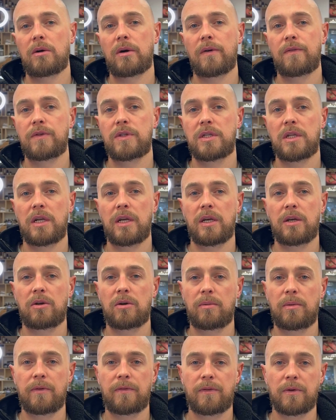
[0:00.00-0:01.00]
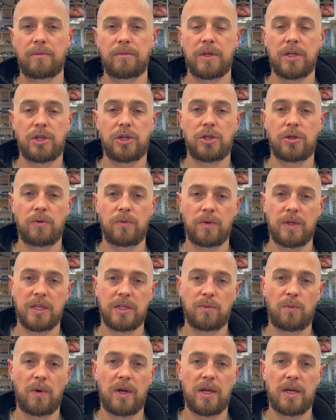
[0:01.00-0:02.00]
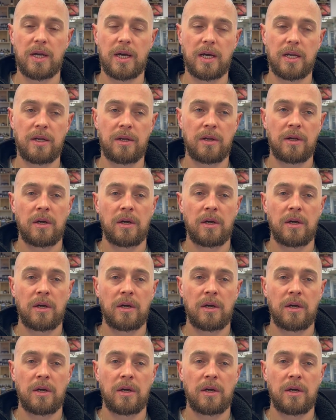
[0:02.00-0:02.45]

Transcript: obviously coming from this shoot this weekend,